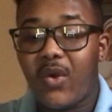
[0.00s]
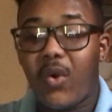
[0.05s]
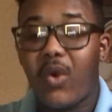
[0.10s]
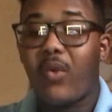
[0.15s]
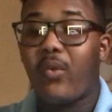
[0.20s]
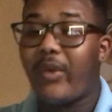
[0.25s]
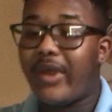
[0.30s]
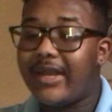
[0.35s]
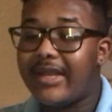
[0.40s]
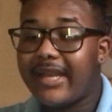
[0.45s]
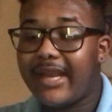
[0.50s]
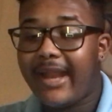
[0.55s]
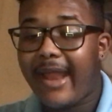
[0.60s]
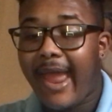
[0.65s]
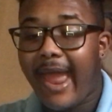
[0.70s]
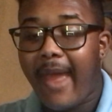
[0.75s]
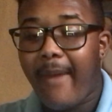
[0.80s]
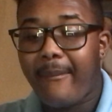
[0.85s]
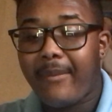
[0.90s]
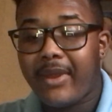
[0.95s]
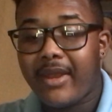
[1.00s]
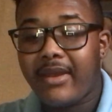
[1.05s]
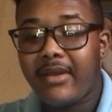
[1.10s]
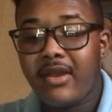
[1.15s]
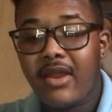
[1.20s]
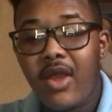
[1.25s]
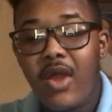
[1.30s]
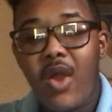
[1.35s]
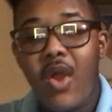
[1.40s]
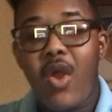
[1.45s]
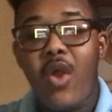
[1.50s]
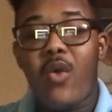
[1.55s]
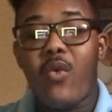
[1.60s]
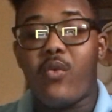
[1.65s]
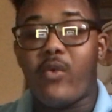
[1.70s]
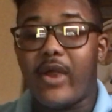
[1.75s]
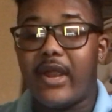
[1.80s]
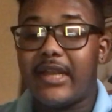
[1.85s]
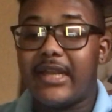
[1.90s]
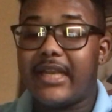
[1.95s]
Or when did it happen?
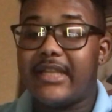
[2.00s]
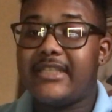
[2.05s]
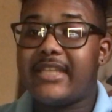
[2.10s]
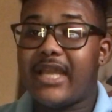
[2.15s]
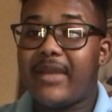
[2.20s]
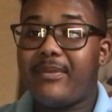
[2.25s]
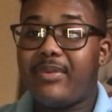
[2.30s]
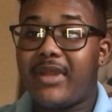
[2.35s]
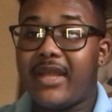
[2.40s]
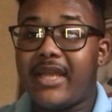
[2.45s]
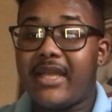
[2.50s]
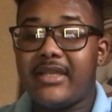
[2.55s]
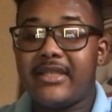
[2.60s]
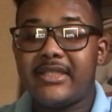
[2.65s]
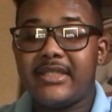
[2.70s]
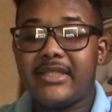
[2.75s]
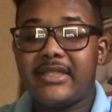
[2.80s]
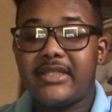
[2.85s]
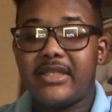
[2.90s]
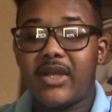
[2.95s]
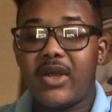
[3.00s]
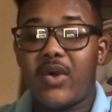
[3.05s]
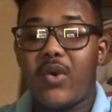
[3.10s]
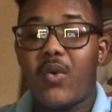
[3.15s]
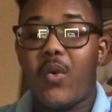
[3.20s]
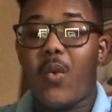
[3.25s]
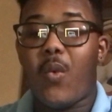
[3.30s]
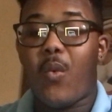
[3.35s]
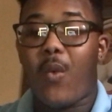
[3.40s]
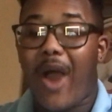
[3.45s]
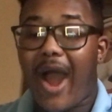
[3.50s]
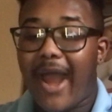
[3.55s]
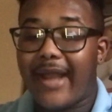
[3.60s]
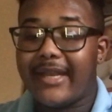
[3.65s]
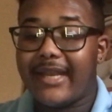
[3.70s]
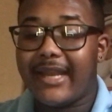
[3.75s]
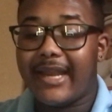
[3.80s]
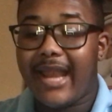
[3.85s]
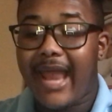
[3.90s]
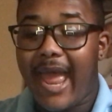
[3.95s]
Where did it take place? Why
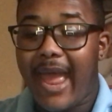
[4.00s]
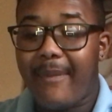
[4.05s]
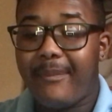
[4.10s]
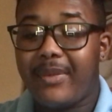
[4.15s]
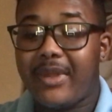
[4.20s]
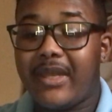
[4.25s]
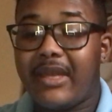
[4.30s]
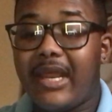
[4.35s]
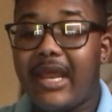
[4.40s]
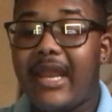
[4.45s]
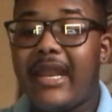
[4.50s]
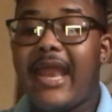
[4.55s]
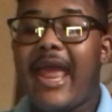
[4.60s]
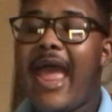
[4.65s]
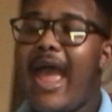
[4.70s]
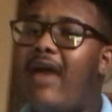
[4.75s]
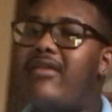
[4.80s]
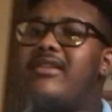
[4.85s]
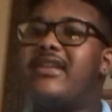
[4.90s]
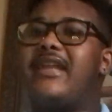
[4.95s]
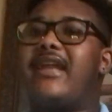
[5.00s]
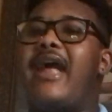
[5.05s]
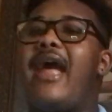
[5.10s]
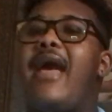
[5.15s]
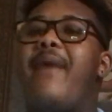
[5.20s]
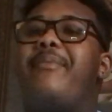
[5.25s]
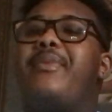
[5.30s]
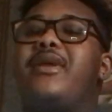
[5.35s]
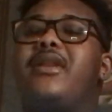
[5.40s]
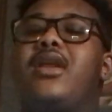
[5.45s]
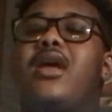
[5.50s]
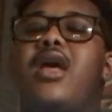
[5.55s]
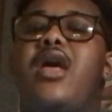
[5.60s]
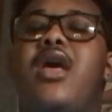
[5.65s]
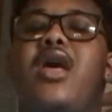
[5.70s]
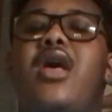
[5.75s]
did it happen? And how did it happen?